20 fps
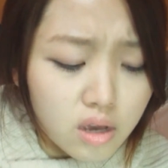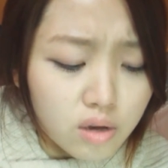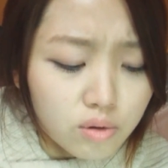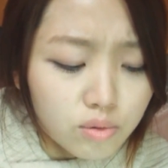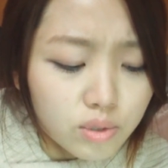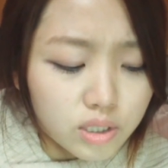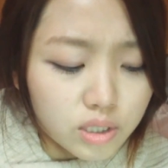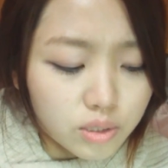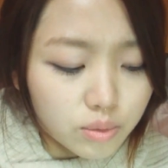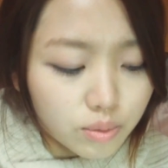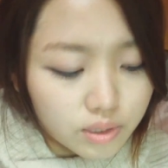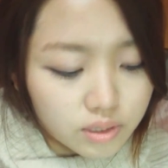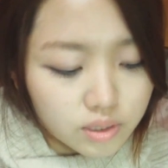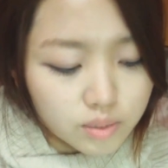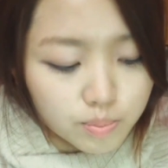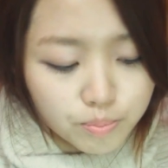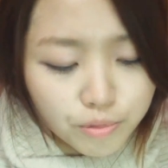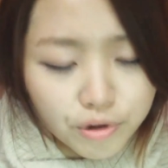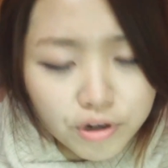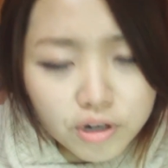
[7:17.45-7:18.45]
which was
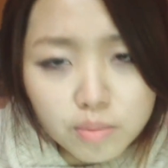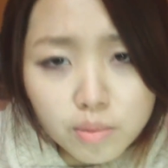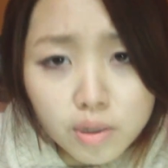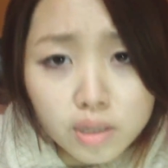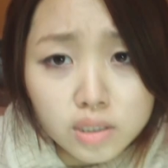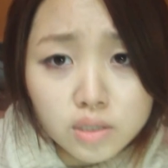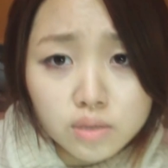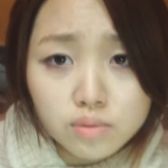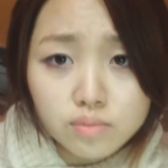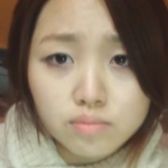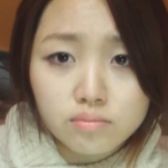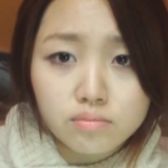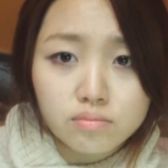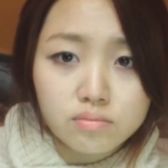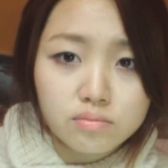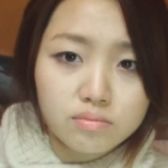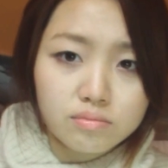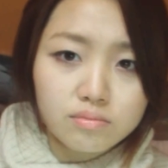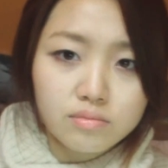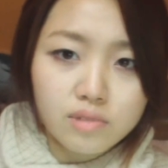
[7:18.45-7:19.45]
pretty much
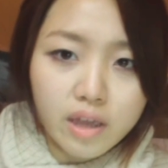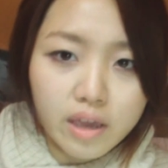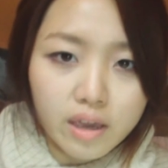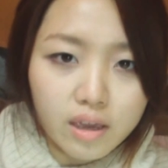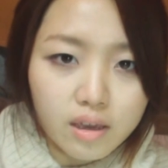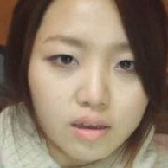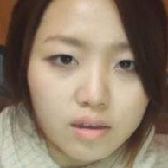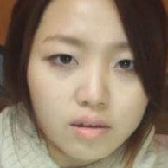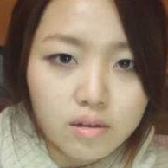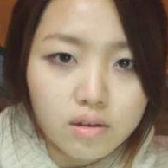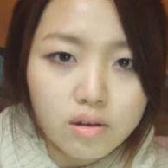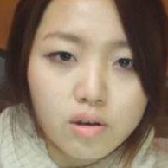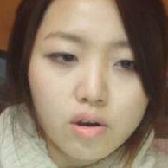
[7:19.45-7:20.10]
like